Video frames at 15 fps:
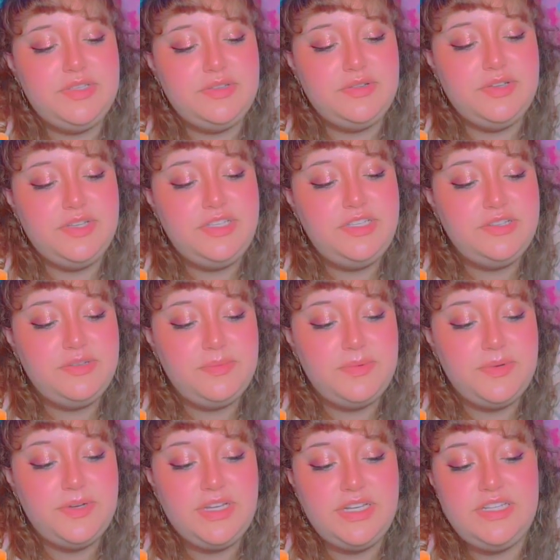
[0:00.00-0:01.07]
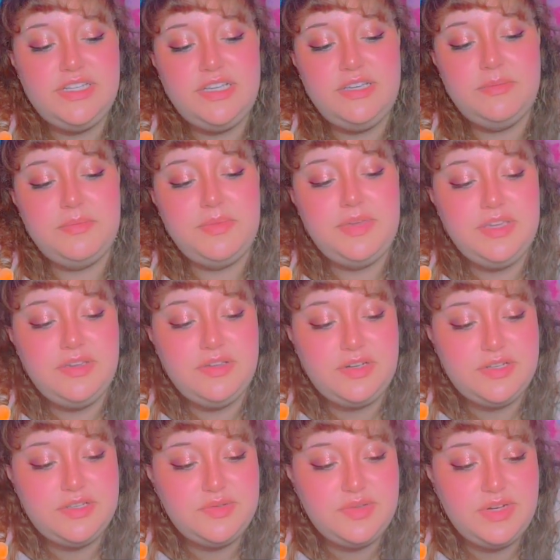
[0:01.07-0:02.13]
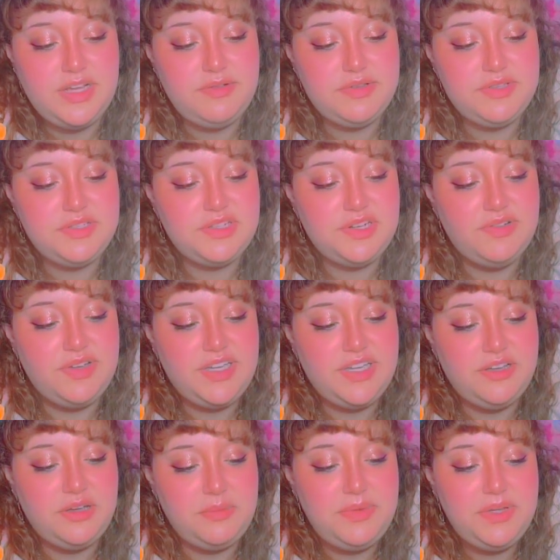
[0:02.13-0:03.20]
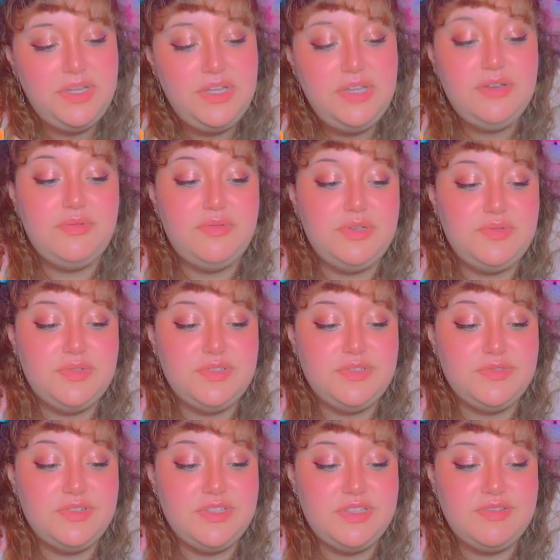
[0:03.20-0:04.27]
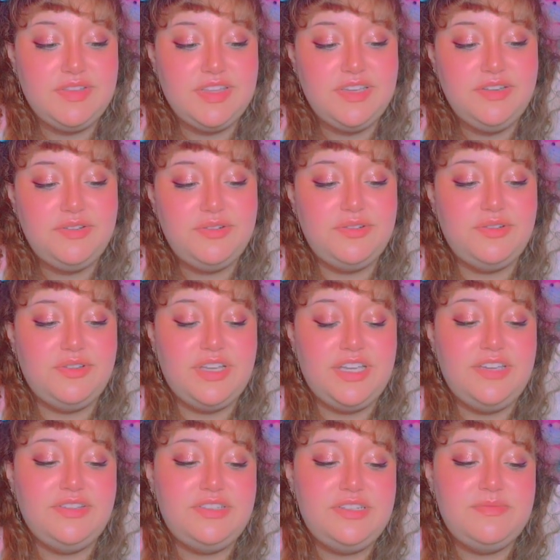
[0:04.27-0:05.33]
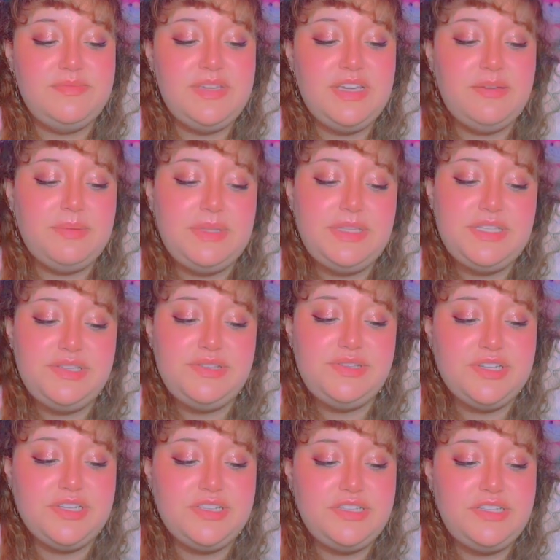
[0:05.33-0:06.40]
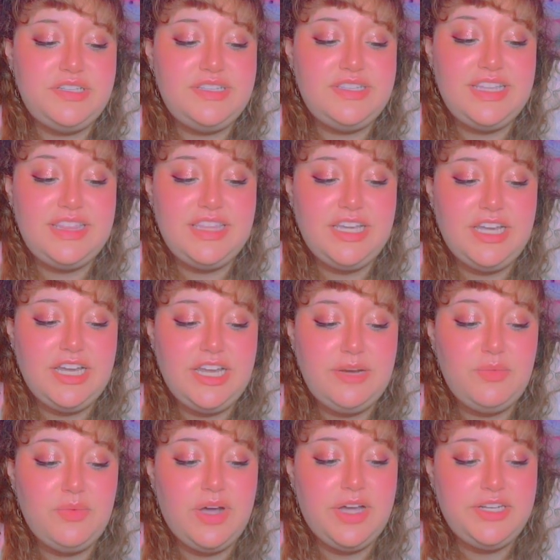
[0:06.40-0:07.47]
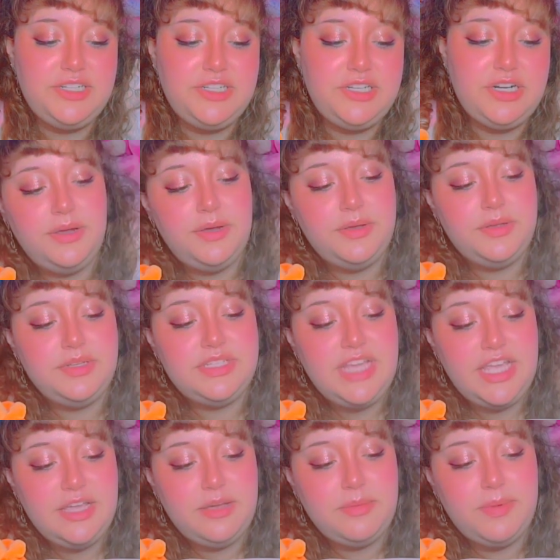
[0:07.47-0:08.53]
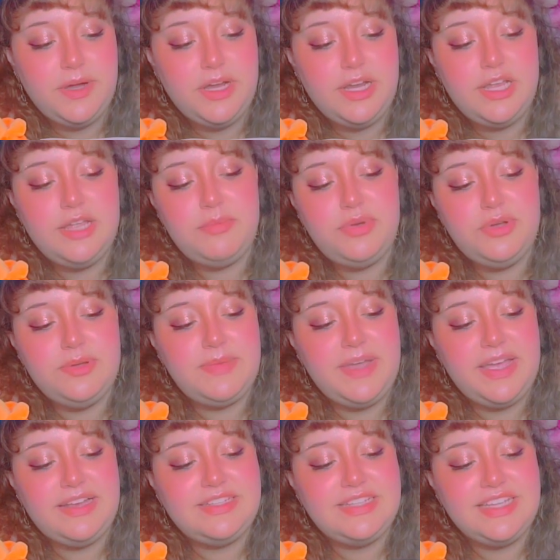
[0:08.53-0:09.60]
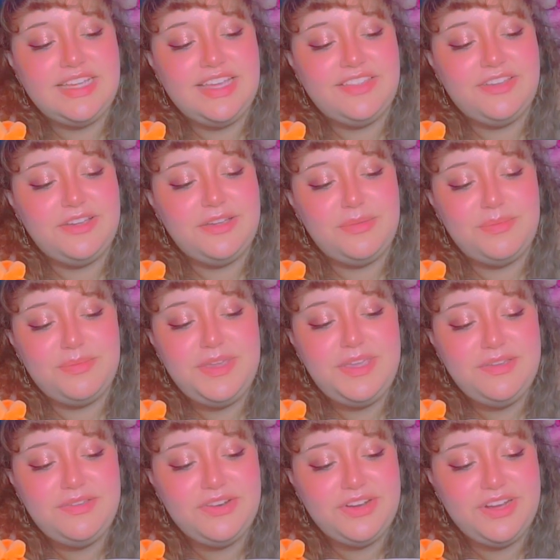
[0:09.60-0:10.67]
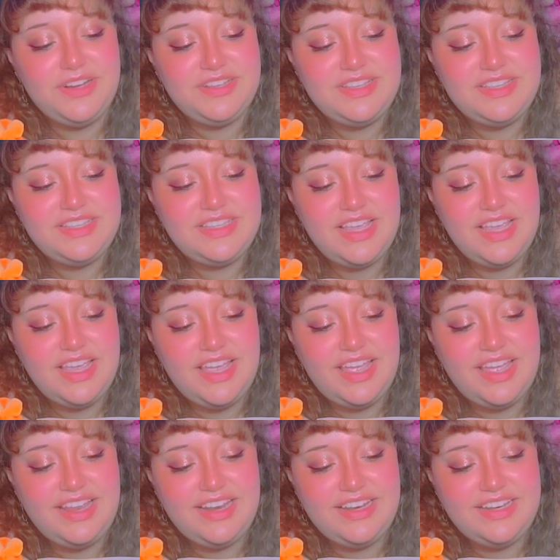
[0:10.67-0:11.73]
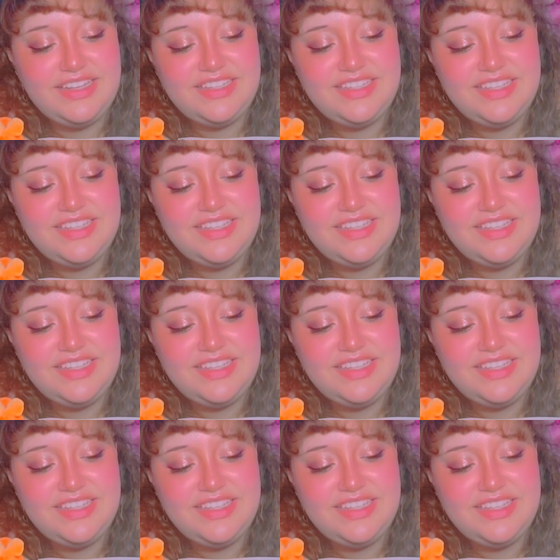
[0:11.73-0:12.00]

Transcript: always super into computers when I was growing up, which was really cool. I used to be able to just sit there and watch her take apart and put back together computers, and